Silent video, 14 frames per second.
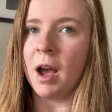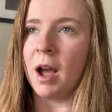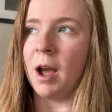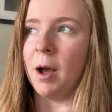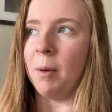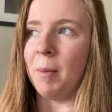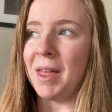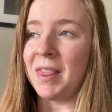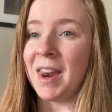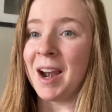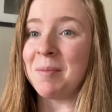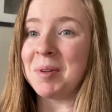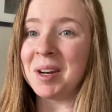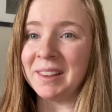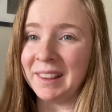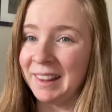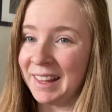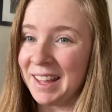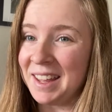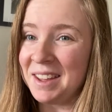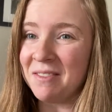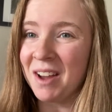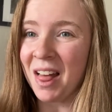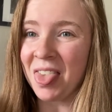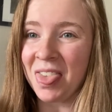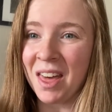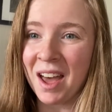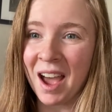And then I'm gonna leave
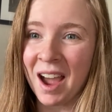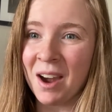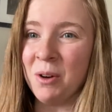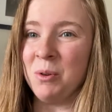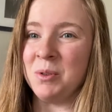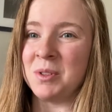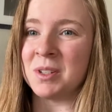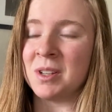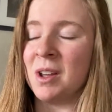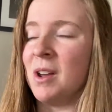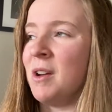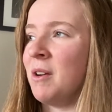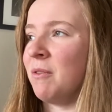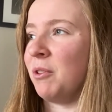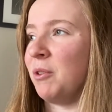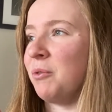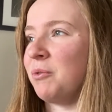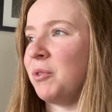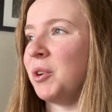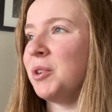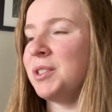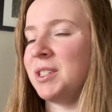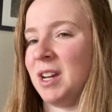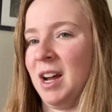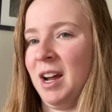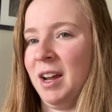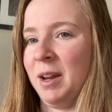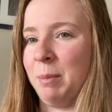the house for the first
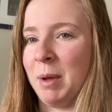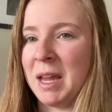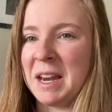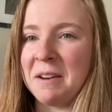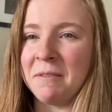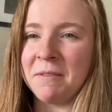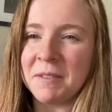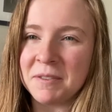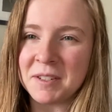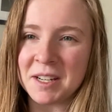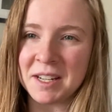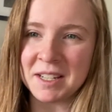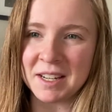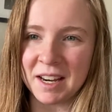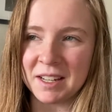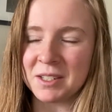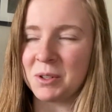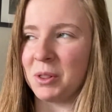time in 15 days.